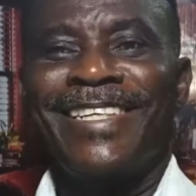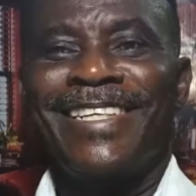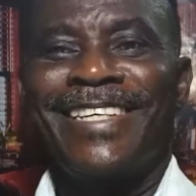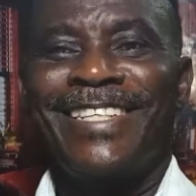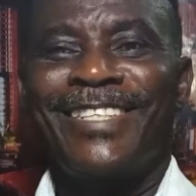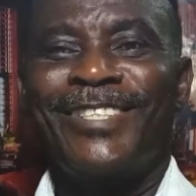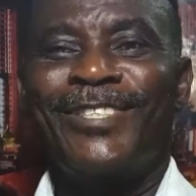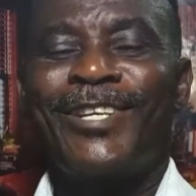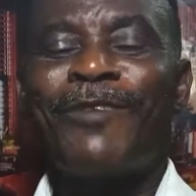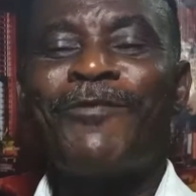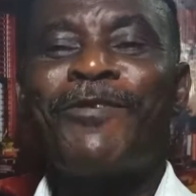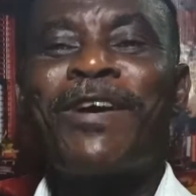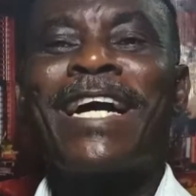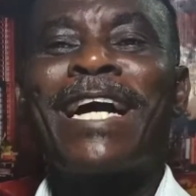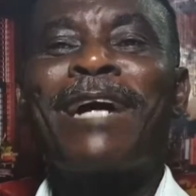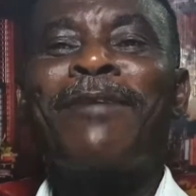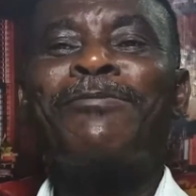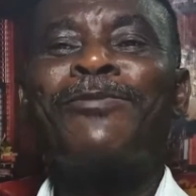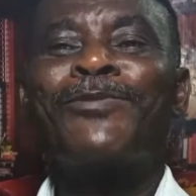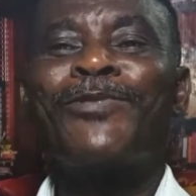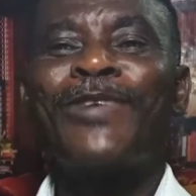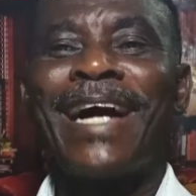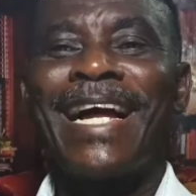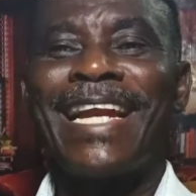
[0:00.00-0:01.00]
You're
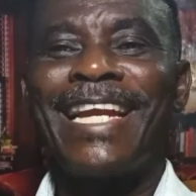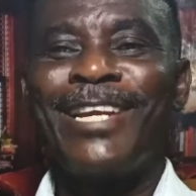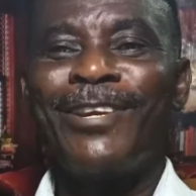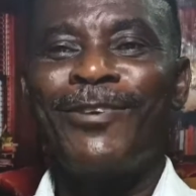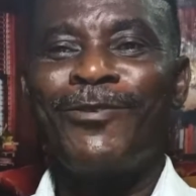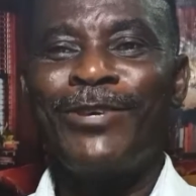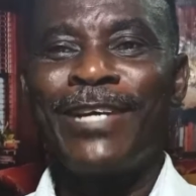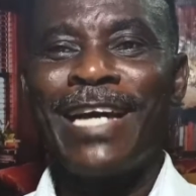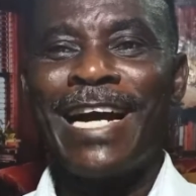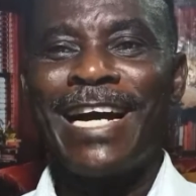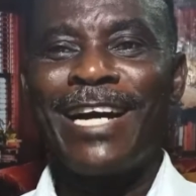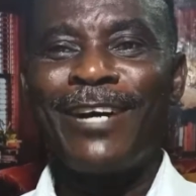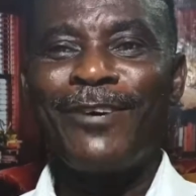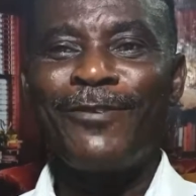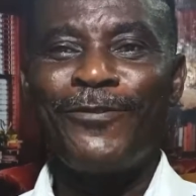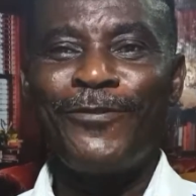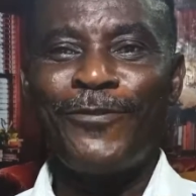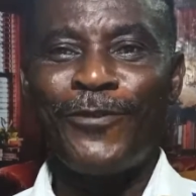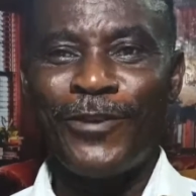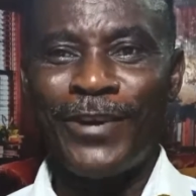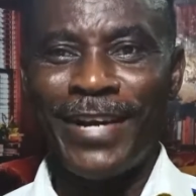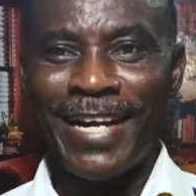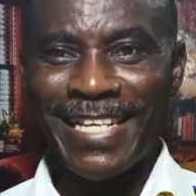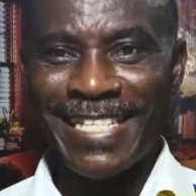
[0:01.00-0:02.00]
welcome to Hallelujah
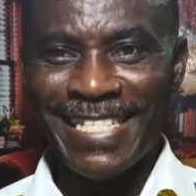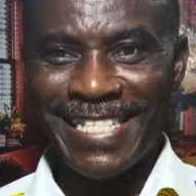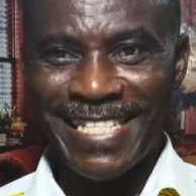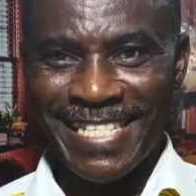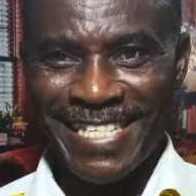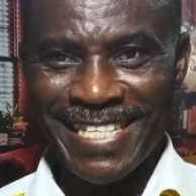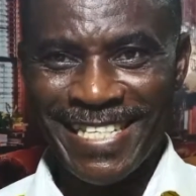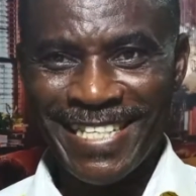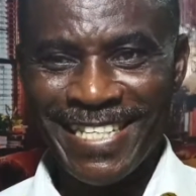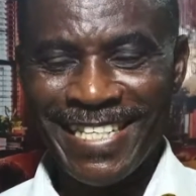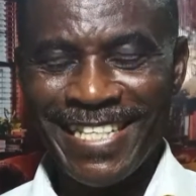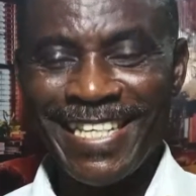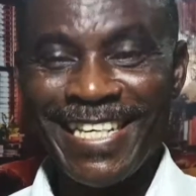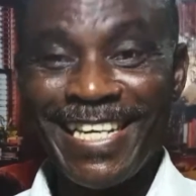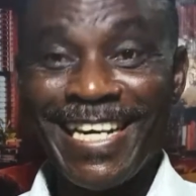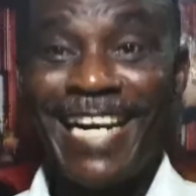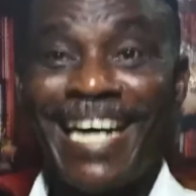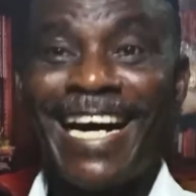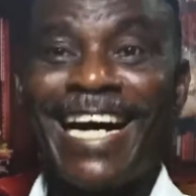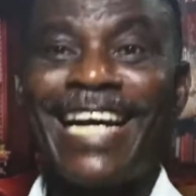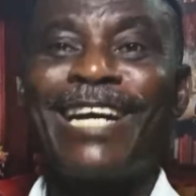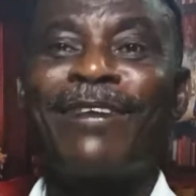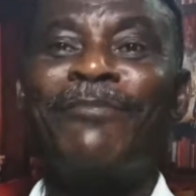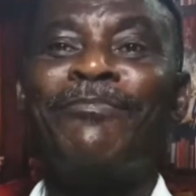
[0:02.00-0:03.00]
Forex.
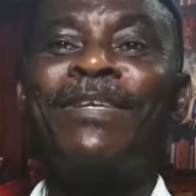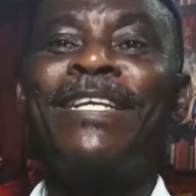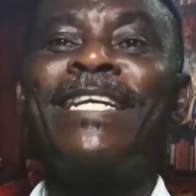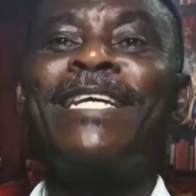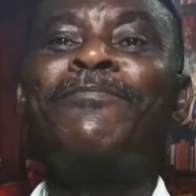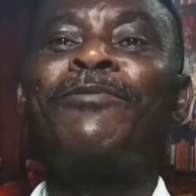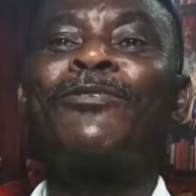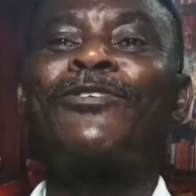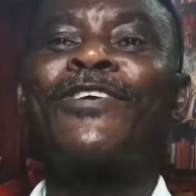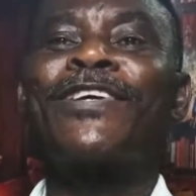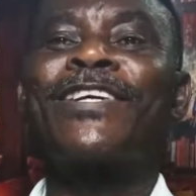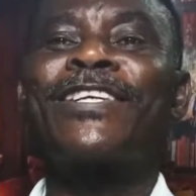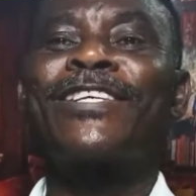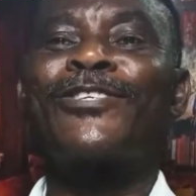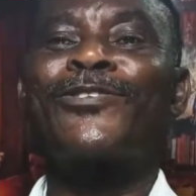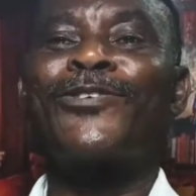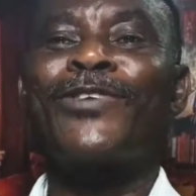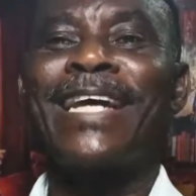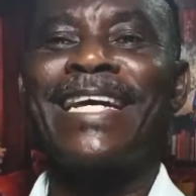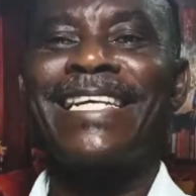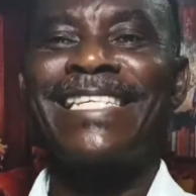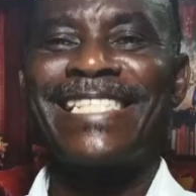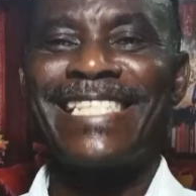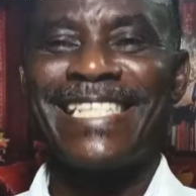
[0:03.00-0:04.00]
I am Nico
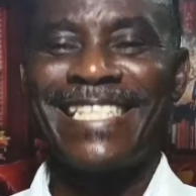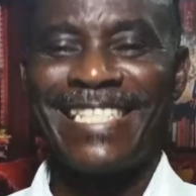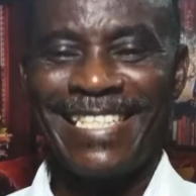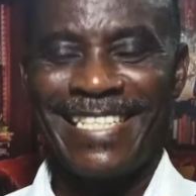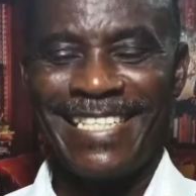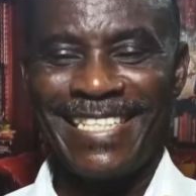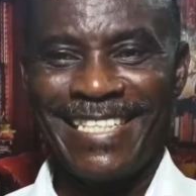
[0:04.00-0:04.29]
Chrysolite.